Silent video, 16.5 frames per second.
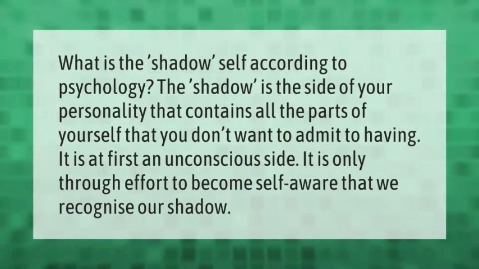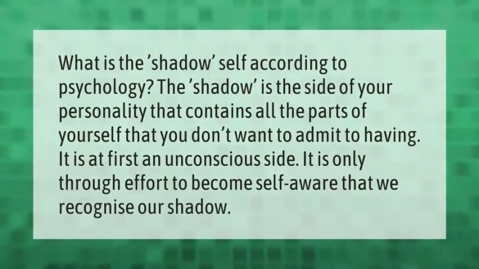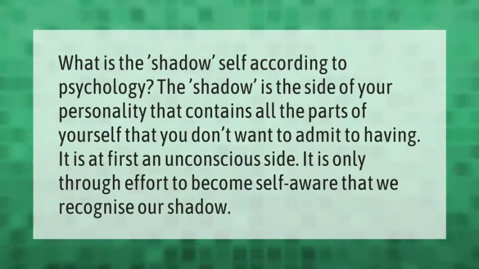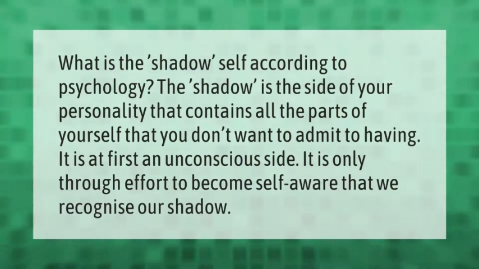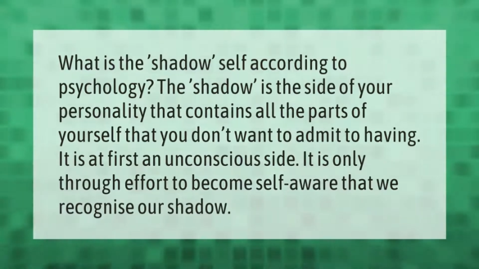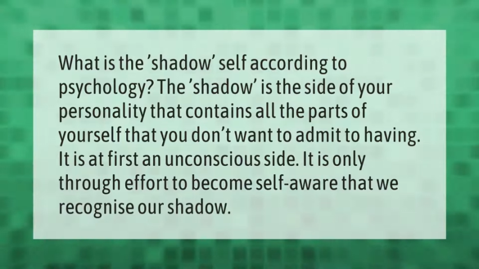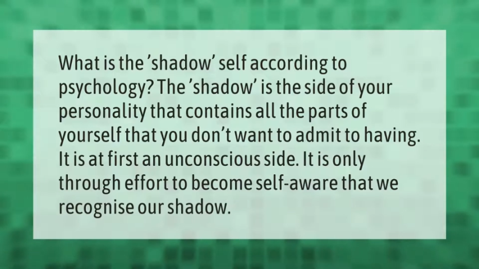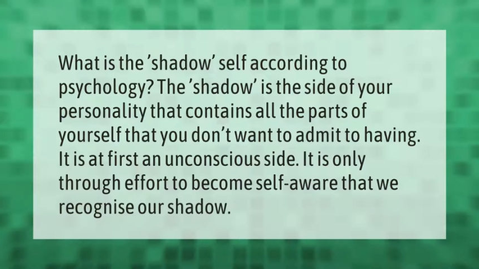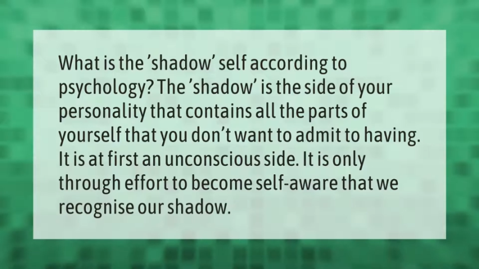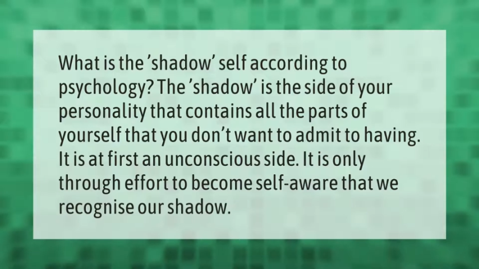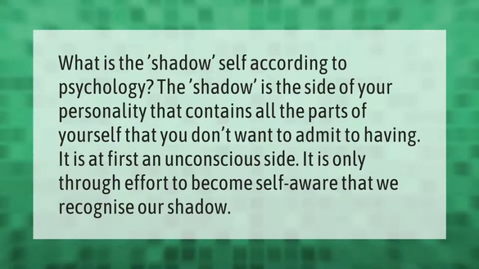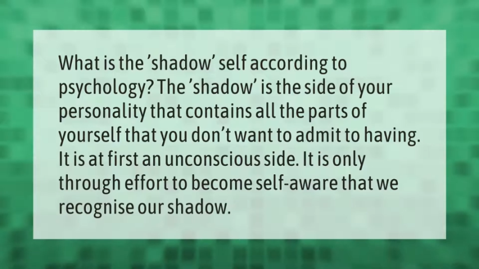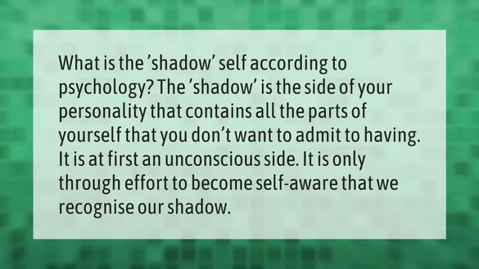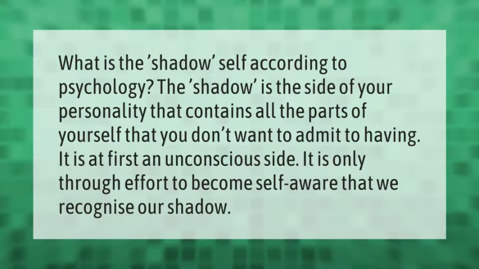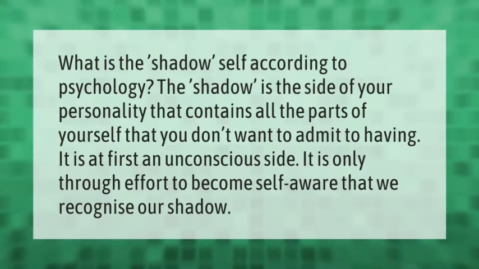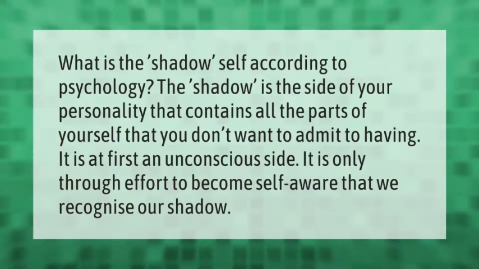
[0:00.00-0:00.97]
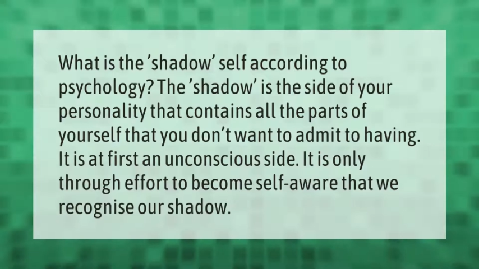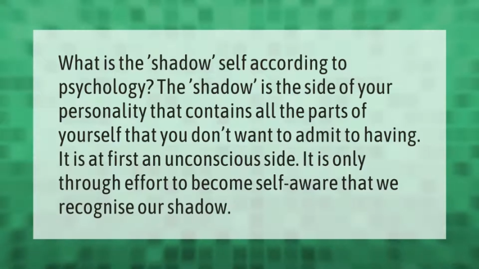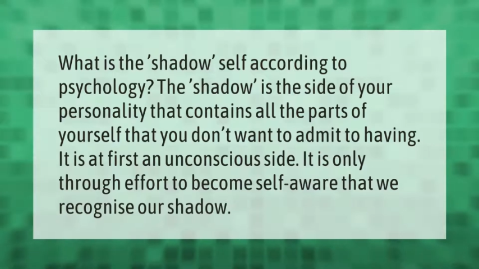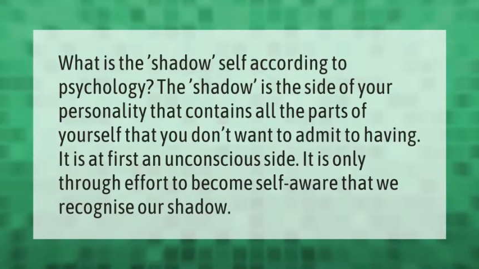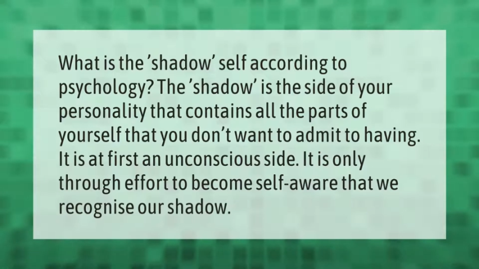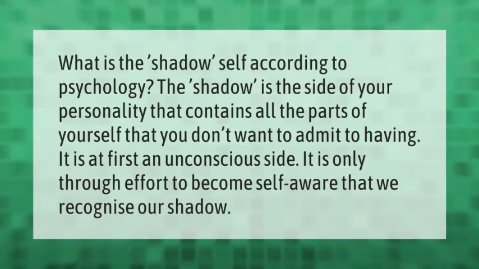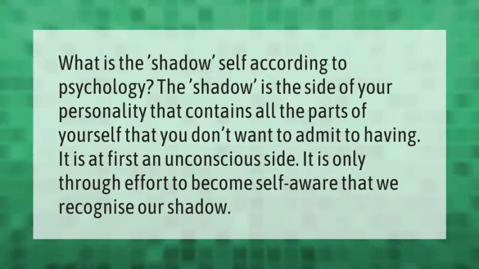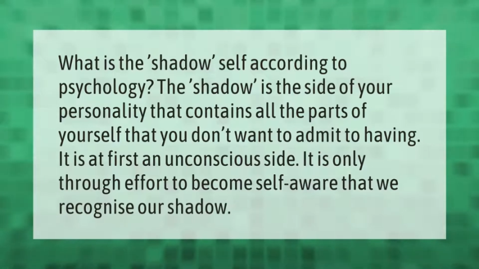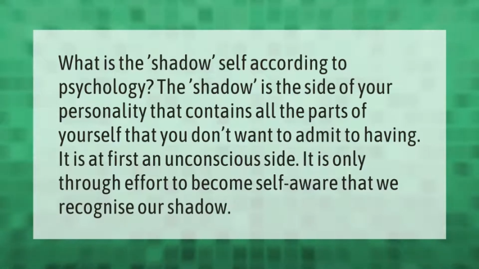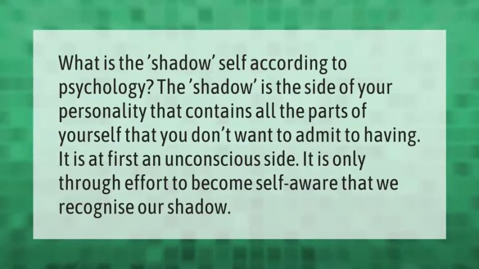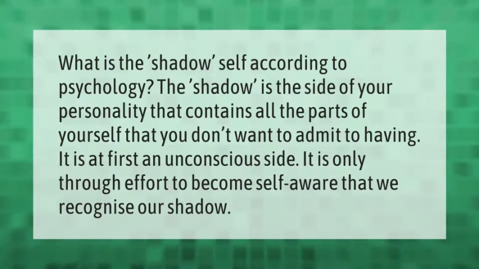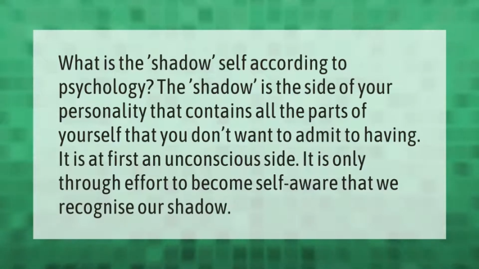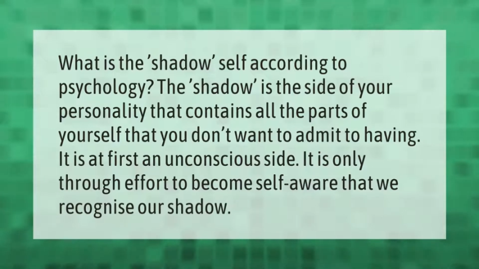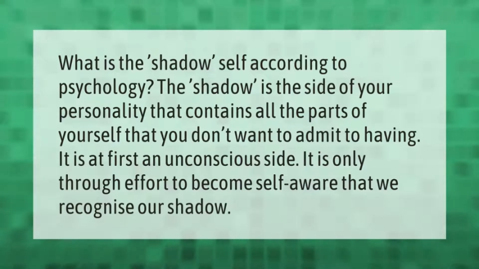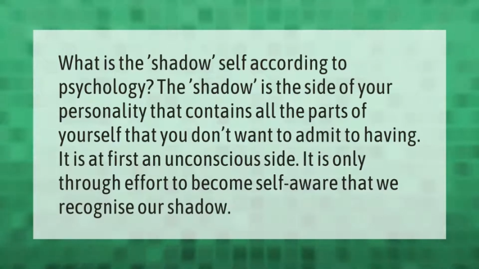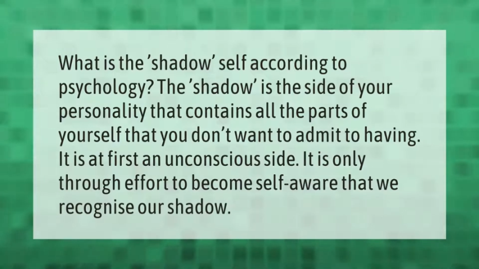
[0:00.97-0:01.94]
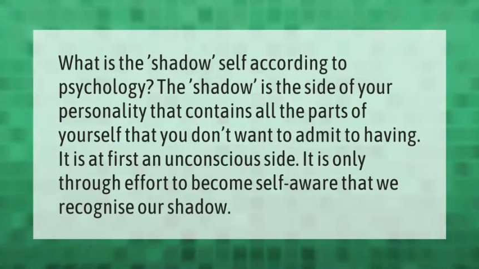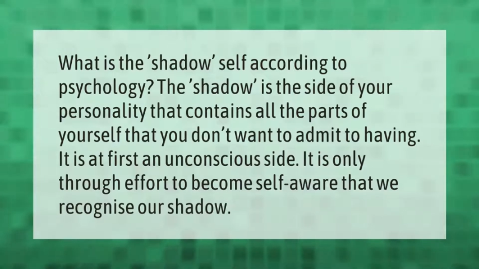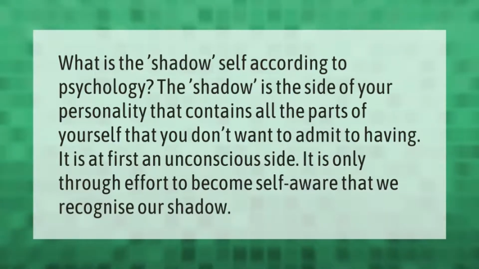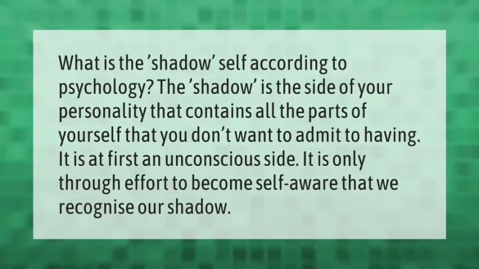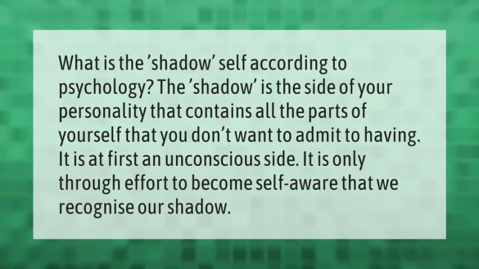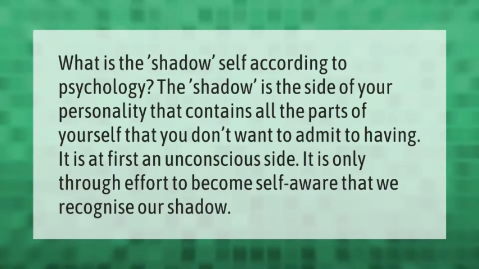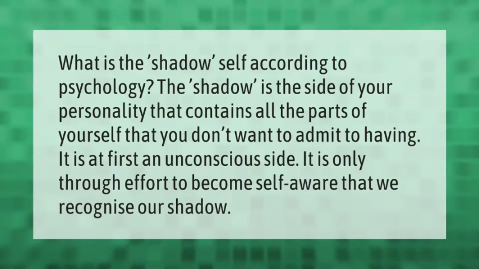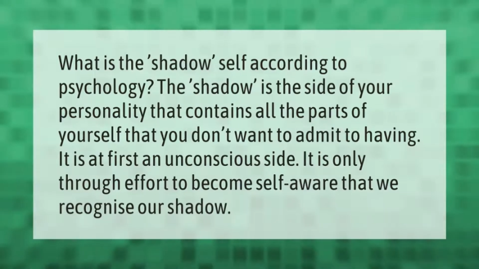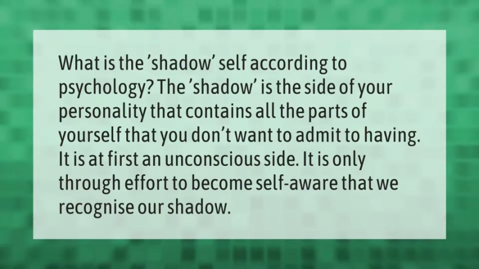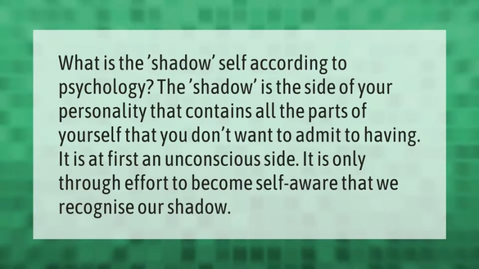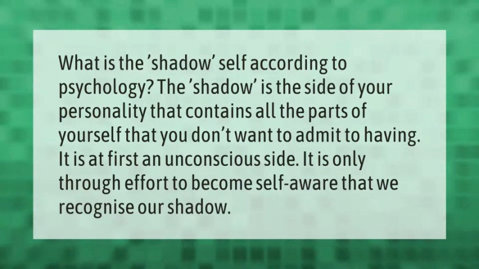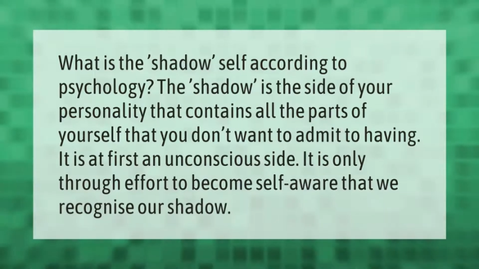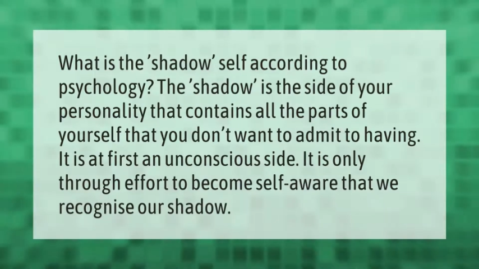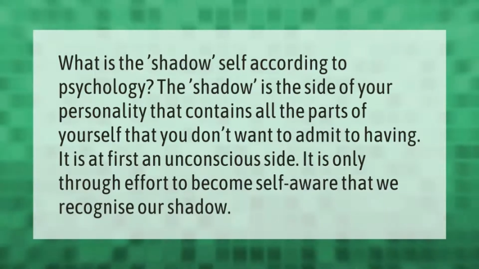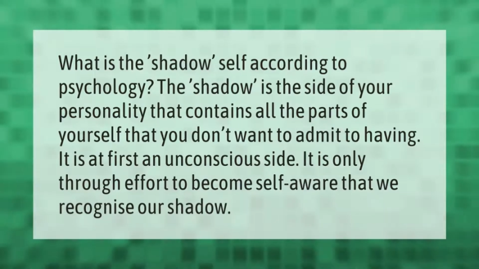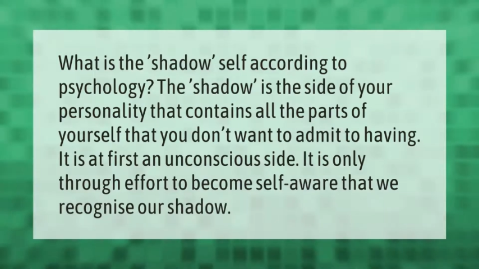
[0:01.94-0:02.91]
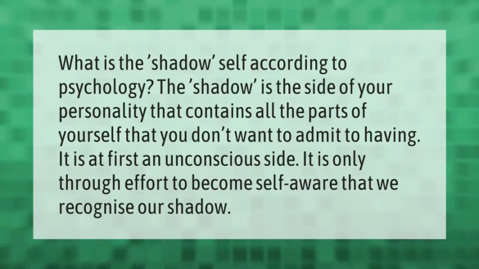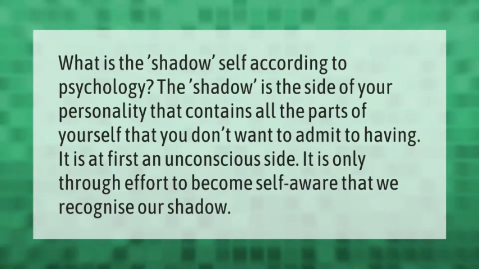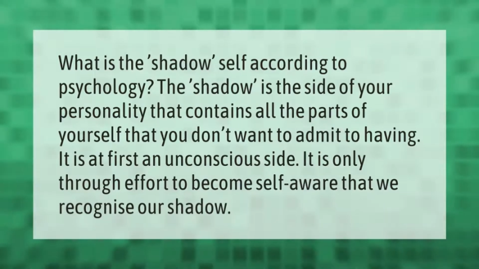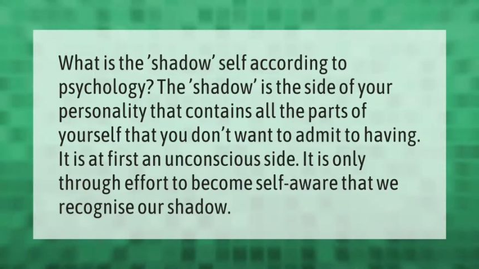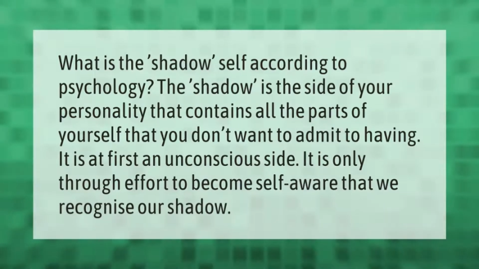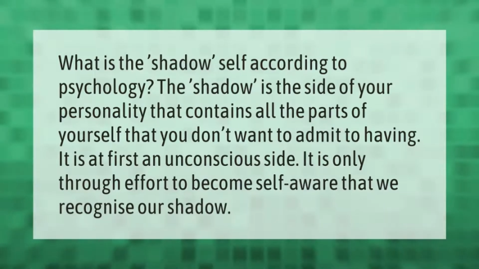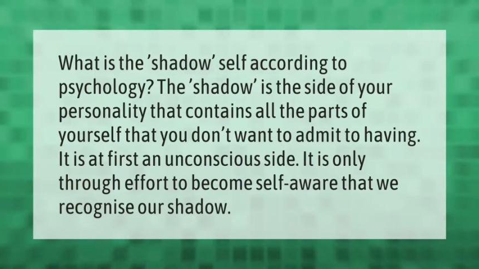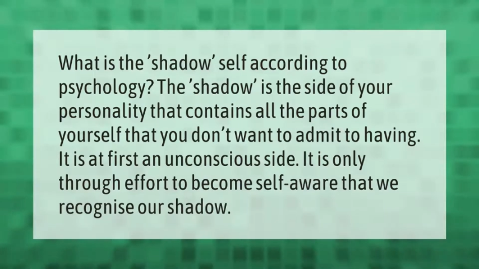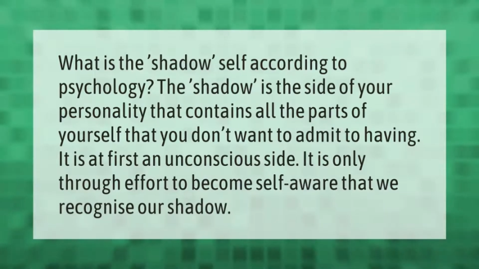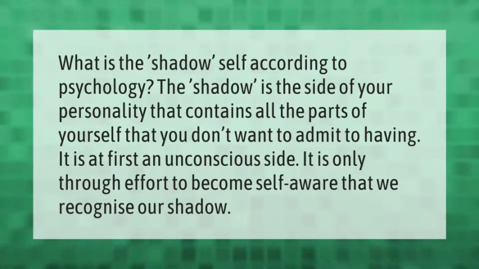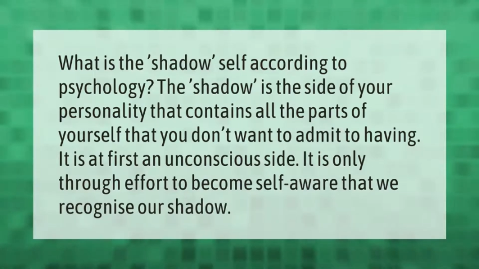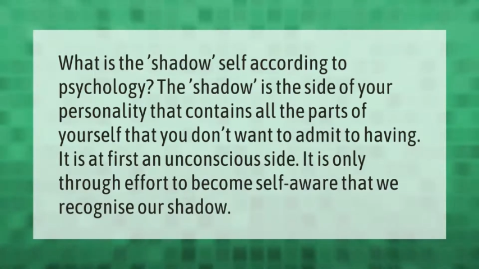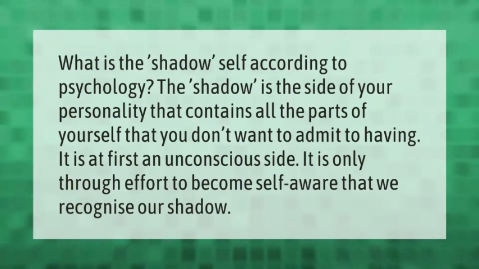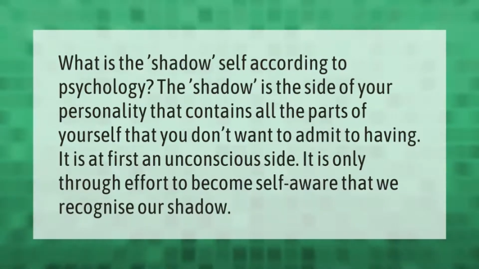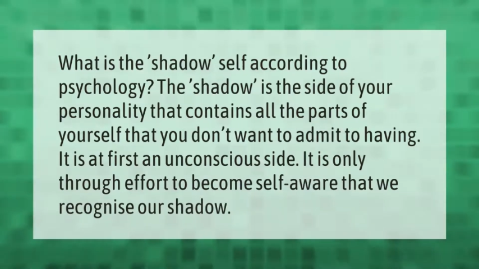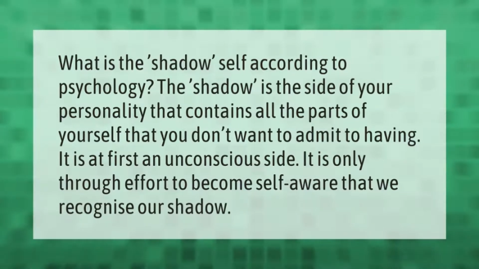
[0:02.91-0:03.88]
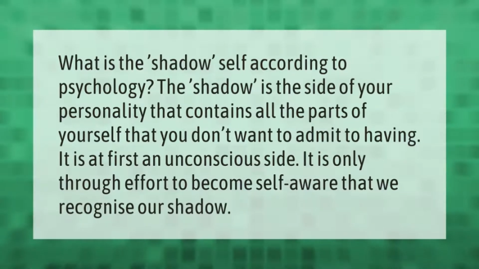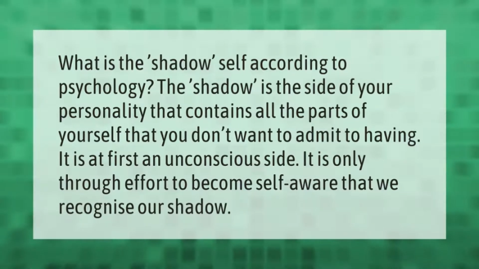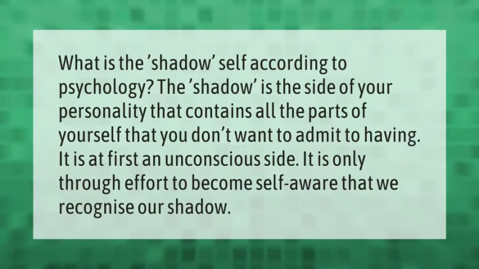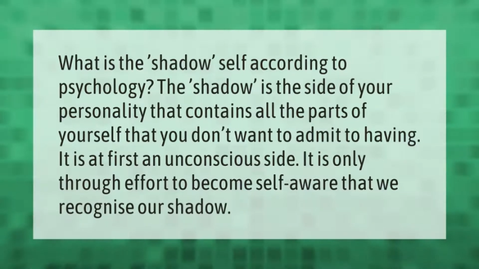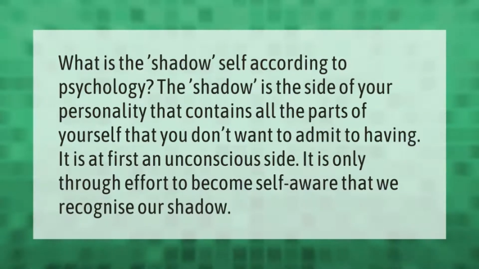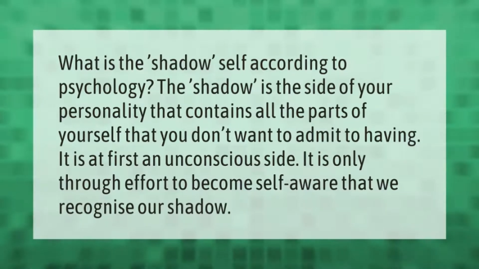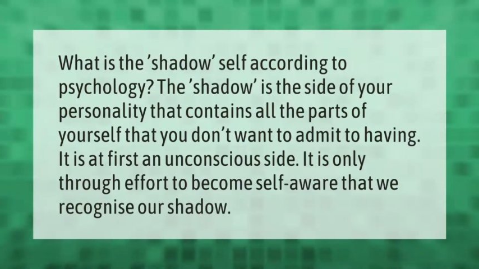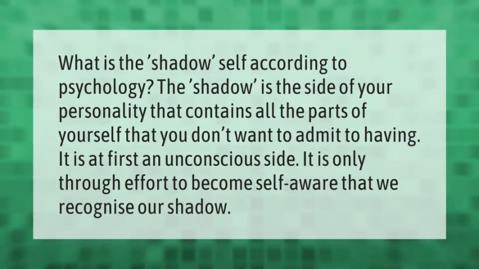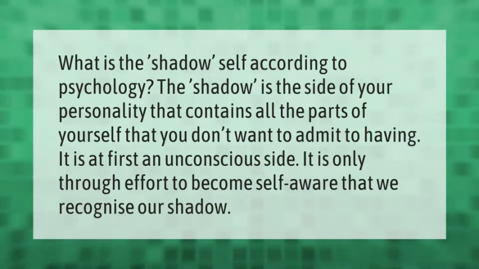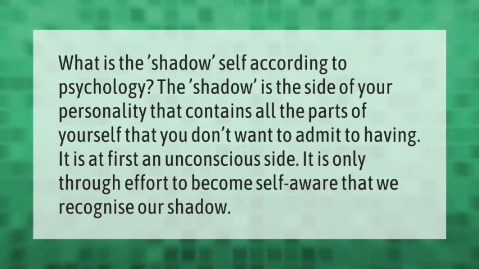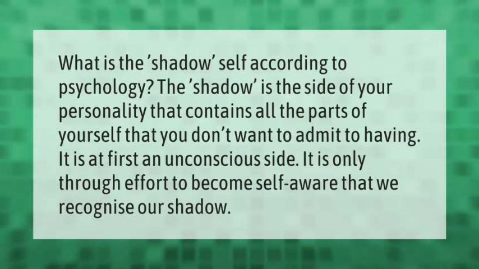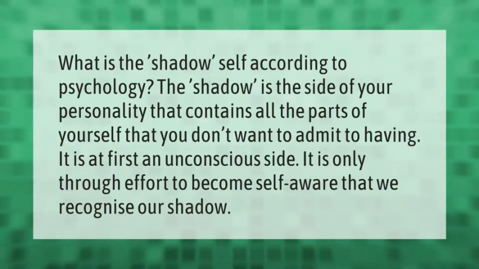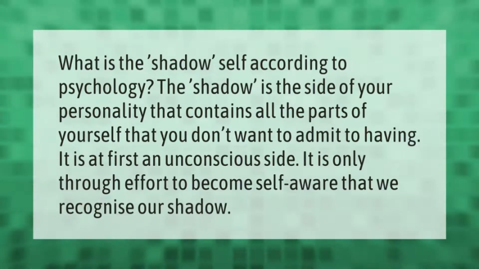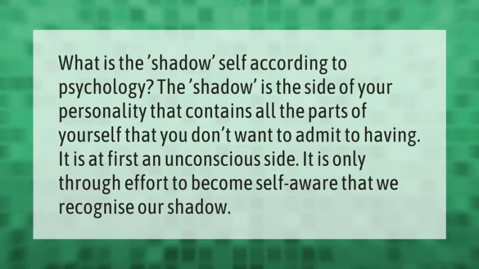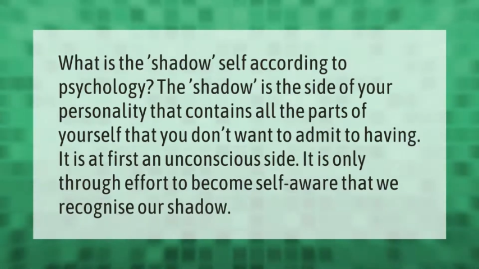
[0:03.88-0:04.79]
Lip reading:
(no speaker visible)